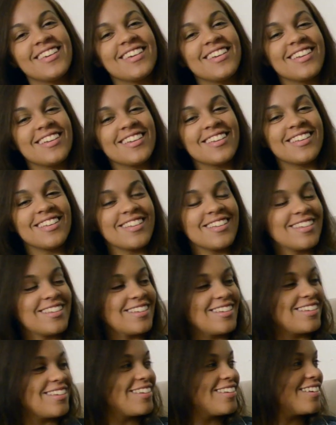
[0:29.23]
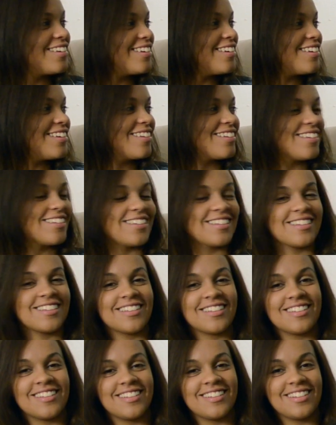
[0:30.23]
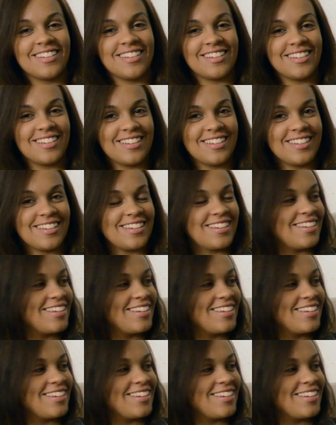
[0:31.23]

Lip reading: (not speaking)